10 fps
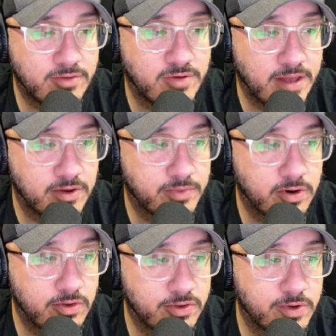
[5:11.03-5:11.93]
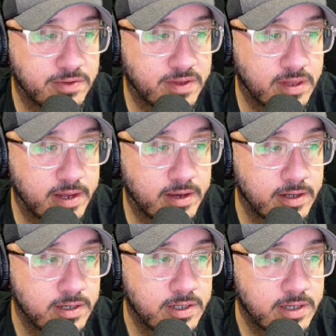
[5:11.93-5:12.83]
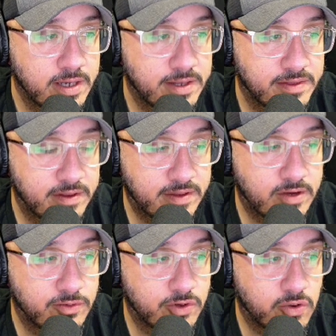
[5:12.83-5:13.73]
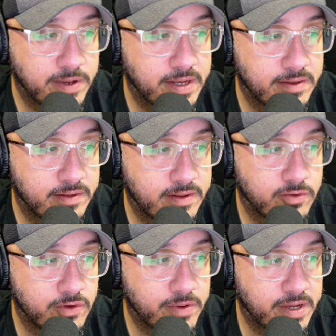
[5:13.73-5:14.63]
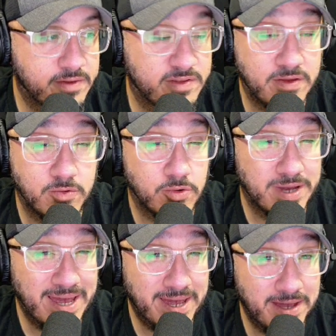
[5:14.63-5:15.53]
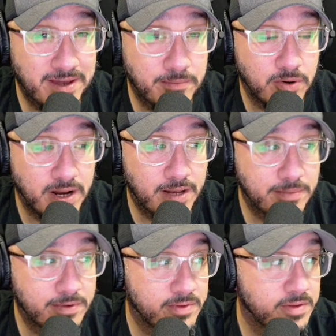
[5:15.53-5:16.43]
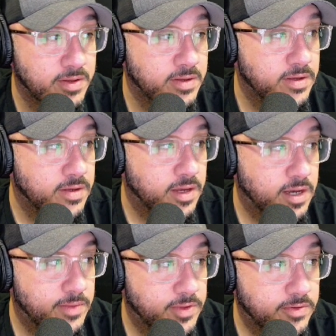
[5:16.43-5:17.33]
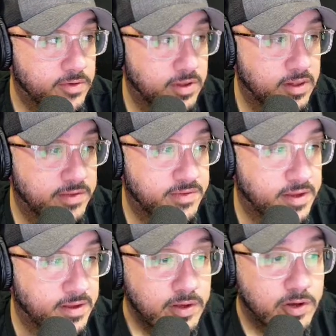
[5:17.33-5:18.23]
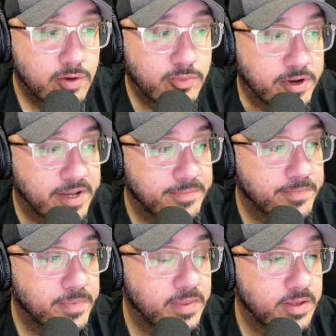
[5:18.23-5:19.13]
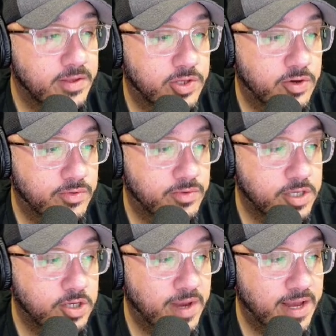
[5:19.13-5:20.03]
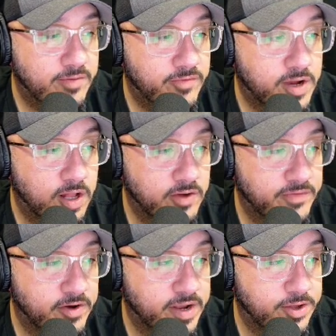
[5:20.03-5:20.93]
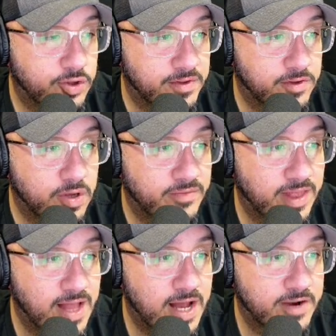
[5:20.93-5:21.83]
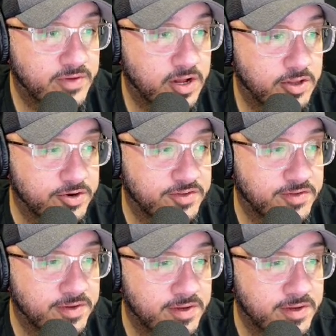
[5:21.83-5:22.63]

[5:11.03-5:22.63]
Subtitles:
rather, but also want to see like this equals queen, this equals queen, is this equal king, perhaps? So let's go to the listing. Oh boy. So you have color variations. You have a lot of colors.